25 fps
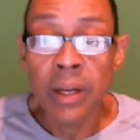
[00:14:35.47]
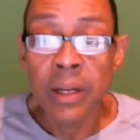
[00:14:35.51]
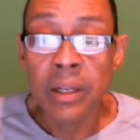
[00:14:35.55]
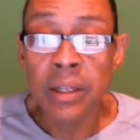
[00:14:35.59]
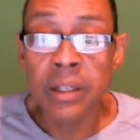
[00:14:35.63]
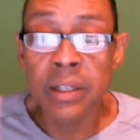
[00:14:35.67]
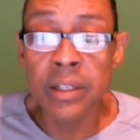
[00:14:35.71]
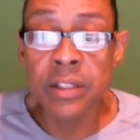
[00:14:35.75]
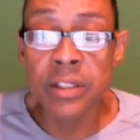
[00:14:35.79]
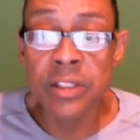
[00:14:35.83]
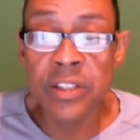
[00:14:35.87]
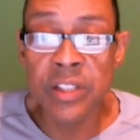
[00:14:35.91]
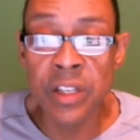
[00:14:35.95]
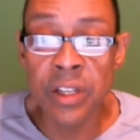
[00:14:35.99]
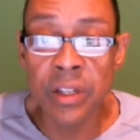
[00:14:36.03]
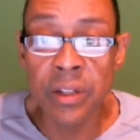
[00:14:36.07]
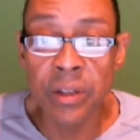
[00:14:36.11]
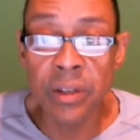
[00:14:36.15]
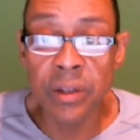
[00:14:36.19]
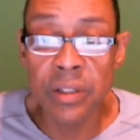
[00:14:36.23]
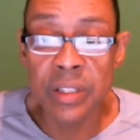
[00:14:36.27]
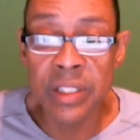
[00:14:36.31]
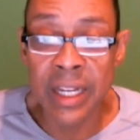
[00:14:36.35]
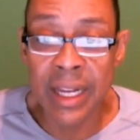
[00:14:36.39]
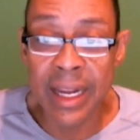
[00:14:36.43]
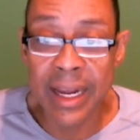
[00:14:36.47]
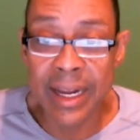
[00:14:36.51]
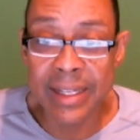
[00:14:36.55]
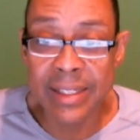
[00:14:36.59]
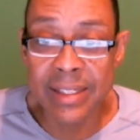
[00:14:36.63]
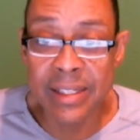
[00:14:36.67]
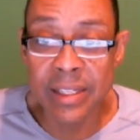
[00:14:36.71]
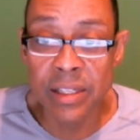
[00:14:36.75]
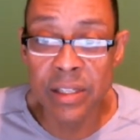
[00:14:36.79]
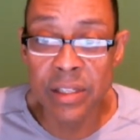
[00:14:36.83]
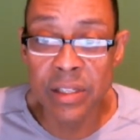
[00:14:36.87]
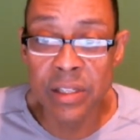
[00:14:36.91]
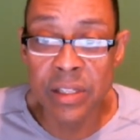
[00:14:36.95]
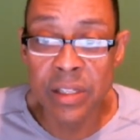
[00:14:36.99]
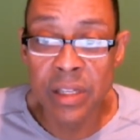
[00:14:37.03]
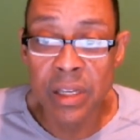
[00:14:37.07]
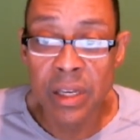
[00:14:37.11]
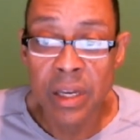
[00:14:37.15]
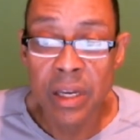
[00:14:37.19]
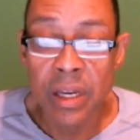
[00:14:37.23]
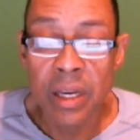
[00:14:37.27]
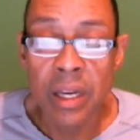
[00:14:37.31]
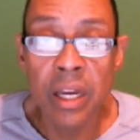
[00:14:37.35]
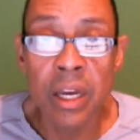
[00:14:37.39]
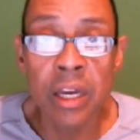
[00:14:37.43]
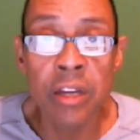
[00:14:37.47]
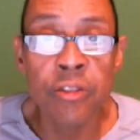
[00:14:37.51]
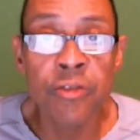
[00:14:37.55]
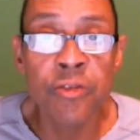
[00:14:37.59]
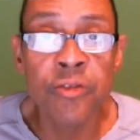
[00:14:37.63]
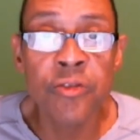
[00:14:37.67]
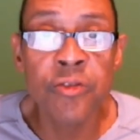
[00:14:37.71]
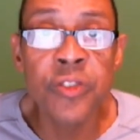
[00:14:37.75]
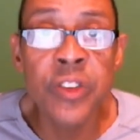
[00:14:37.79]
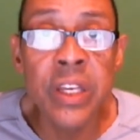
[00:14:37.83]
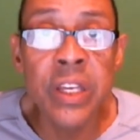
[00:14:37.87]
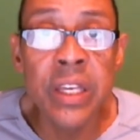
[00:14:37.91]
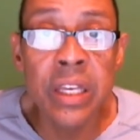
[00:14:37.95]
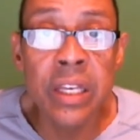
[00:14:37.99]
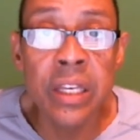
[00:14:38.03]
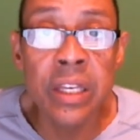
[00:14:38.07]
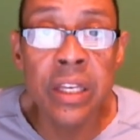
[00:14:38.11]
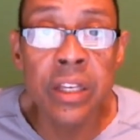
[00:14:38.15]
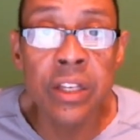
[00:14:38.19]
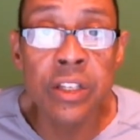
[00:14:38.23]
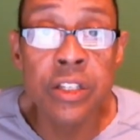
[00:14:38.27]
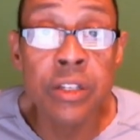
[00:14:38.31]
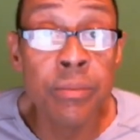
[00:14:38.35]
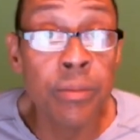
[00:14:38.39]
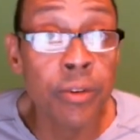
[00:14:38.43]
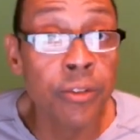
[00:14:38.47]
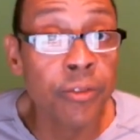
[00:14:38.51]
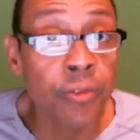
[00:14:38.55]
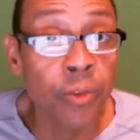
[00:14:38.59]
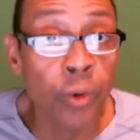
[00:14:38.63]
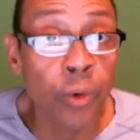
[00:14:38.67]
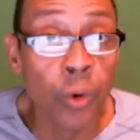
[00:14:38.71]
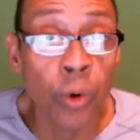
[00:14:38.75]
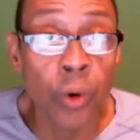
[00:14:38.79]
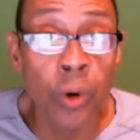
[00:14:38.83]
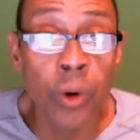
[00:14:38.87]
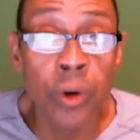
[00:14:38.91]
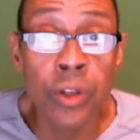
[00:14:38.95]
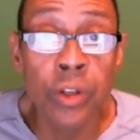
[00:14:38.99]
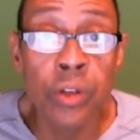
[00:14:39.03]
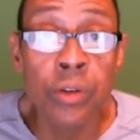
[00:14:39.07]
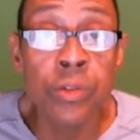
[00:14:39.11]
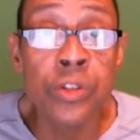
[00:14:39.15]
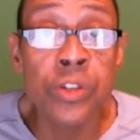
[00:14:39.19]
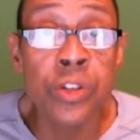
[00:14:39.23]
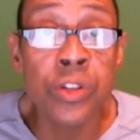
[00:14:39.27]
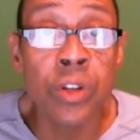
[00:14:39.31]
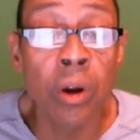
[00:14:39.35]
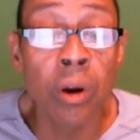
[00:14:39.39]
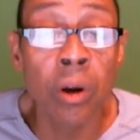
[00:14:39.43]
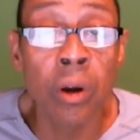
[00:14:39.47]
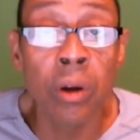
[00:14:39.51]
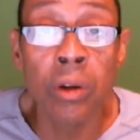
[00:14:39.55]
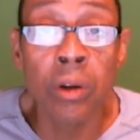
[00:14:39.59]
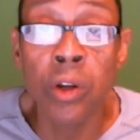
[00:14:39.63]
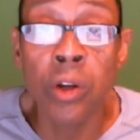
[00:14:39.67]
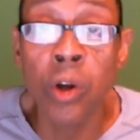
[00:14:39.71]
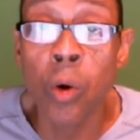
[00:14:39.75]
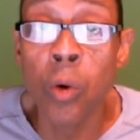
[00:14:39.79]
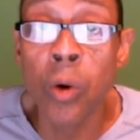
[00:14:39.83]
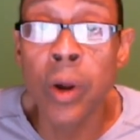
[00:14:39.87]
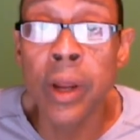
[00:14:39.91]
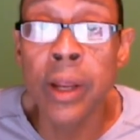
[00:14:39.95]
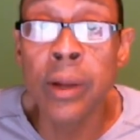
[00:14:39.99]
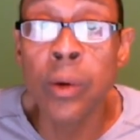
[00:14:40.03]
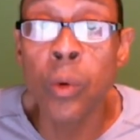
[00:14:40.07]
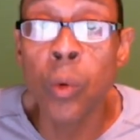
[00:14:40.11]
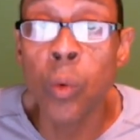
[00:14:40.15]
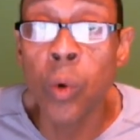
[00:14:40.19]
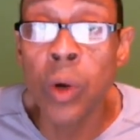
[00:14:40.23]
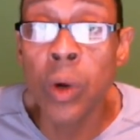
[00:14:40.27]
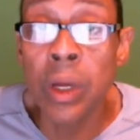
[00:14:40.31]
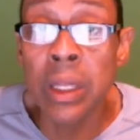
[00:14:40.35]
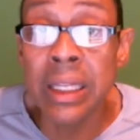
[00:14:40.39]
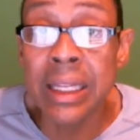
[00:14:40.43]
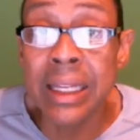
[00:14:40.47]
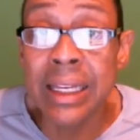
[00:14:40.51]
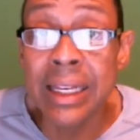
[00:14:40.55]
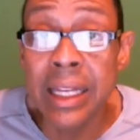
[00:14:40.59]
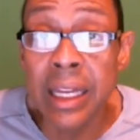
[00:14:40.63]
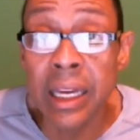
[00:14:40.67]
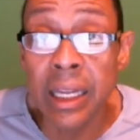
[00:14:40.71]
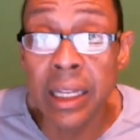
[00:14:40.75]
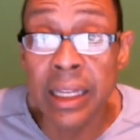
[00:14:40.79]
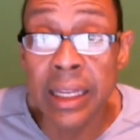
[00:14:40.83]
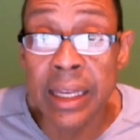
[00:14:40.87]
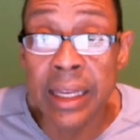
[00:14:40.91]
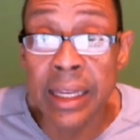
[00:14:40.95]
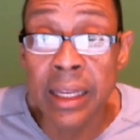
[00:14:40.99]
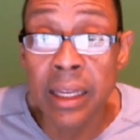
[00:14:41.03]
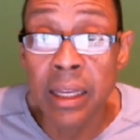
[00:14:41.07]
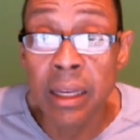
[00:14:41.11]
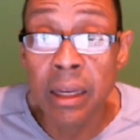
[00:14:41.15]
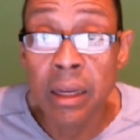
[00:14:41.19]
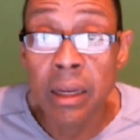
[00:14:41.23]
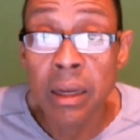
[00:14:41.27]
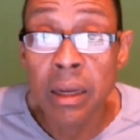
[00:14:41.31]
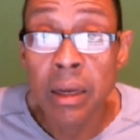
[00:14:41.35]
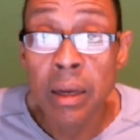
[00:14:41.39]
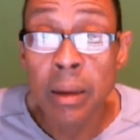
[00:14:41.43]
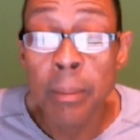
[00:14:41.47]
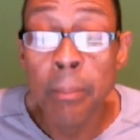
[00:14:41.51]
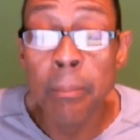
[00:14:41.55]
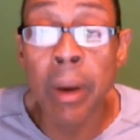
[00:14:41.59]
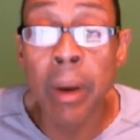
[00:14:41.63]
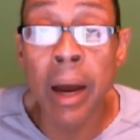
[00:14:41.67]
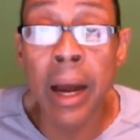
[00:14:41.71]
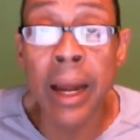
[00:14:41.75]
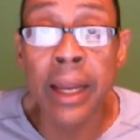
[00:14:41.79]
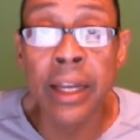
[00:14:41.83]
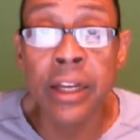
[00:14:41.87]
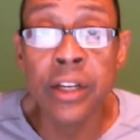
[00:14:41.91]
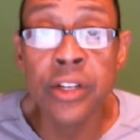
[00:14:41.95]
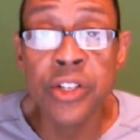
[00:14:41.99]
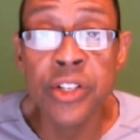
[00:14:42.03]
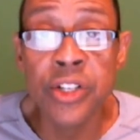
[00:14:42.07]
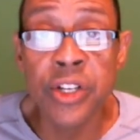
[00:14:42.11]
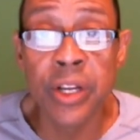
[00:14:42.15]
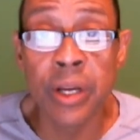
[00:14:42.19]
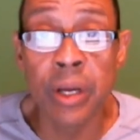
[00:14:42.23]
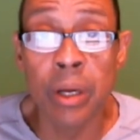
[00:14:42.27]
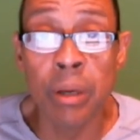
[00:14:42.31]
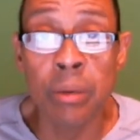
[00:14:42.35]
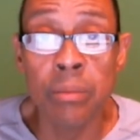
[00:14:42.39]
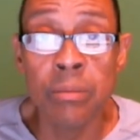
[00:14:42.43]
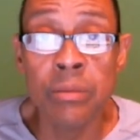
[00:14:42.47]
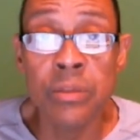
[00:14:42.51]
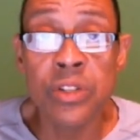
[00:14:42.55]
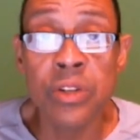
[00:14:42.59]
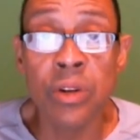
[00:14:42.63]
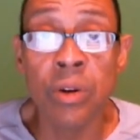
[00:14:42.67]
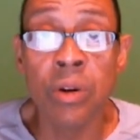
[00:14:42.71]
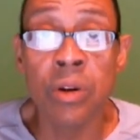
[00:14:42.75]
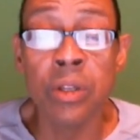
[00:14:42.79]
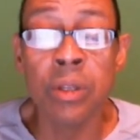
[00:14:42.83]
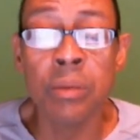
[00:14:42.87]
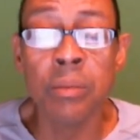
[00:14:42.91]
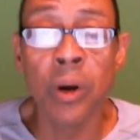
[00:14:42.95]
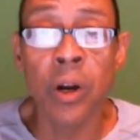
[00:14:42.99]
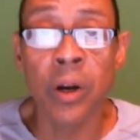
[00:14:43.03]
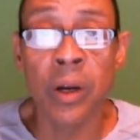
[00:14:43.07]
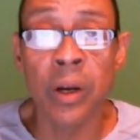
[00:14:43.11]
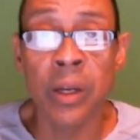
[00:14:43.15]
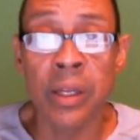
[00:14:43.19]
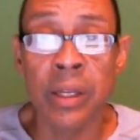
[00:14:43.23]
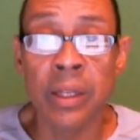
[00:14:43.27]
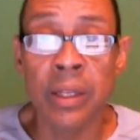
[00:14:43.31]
Consider taxes and fees before you start going willy-nilly buying gems on the market.